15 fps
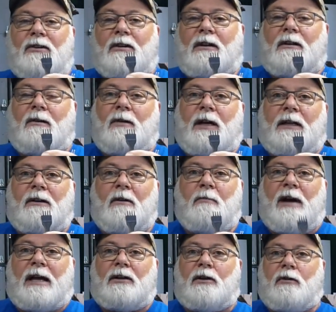you can go ahead and go
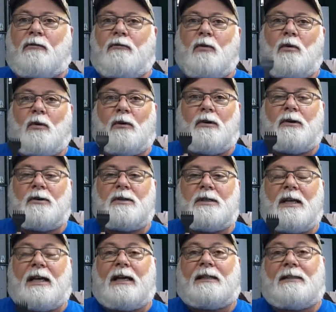back to your 4 or your
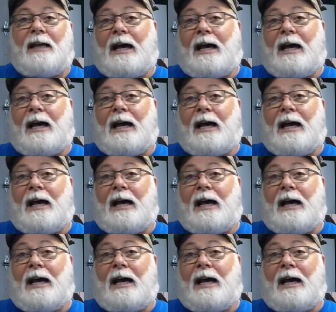6.